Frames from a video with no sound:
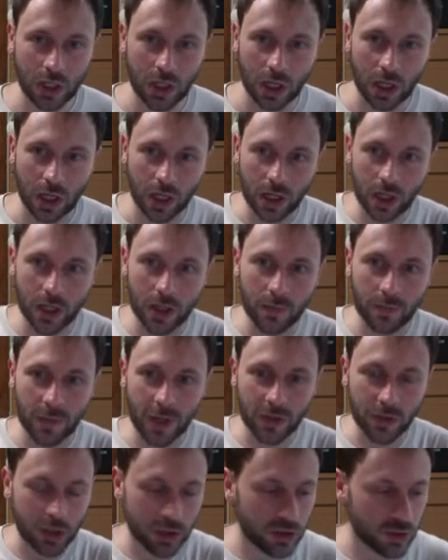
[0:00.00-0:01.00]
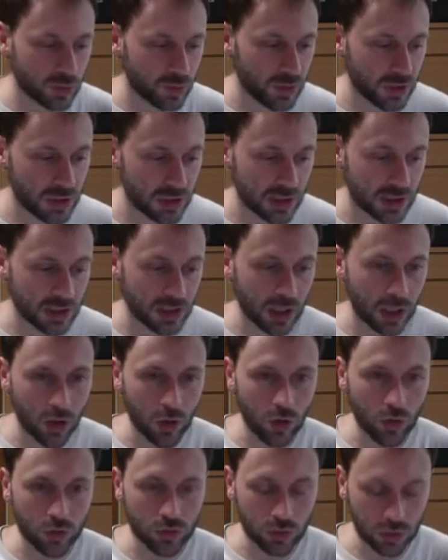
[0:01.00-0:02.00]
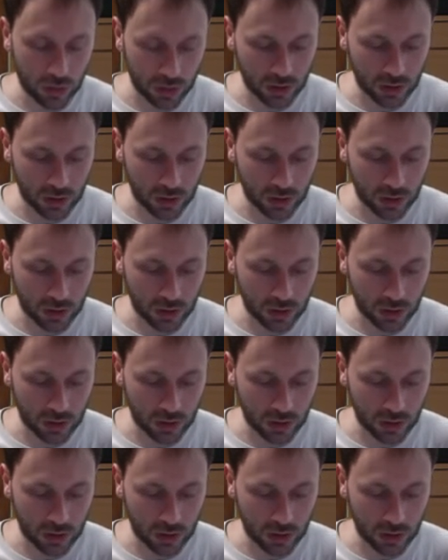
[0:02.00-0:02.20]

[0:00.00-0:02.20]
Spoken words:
another building, a whole